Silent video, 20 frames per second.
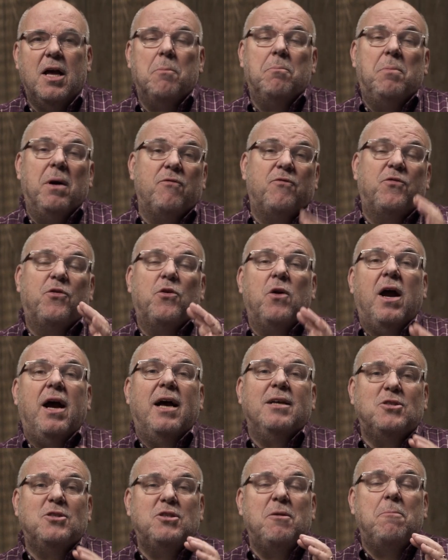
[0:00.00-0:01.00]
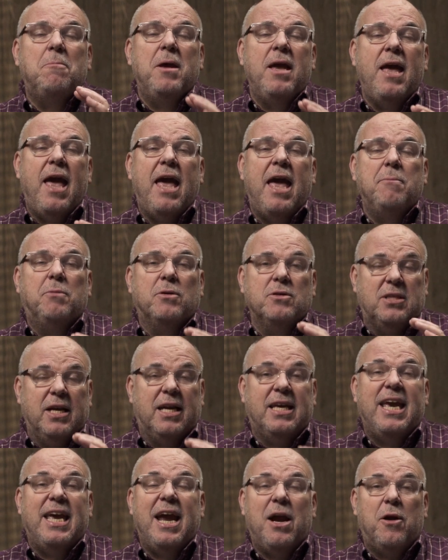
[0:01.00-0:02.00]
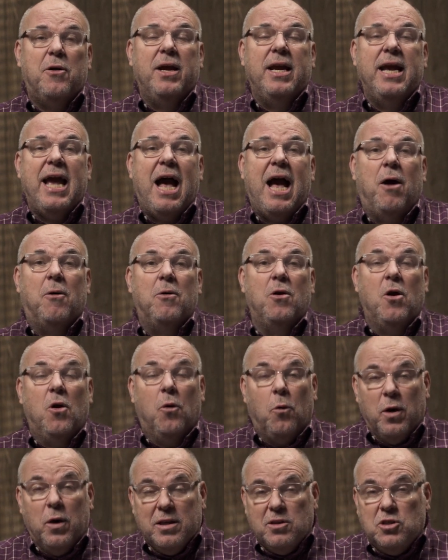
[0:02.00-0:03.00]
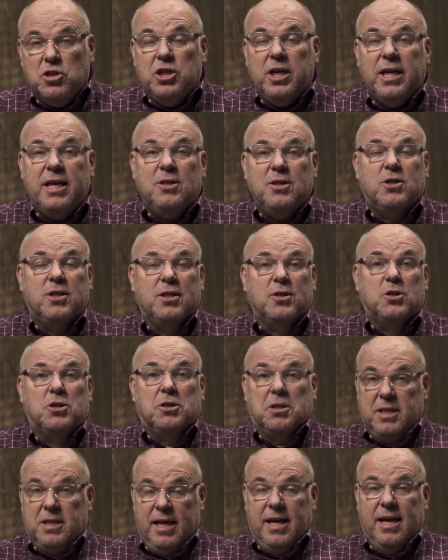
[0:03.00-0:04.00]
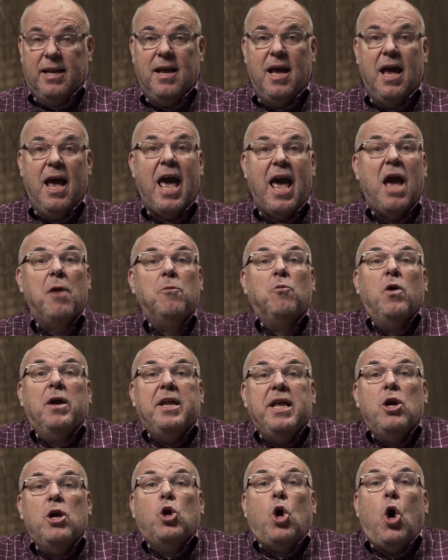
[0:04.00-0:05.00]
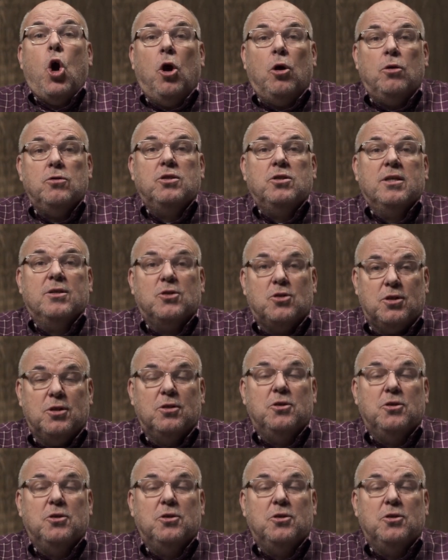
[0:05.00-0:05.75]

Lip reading: But for us to be able to carry out what Jesus did and what he calls us to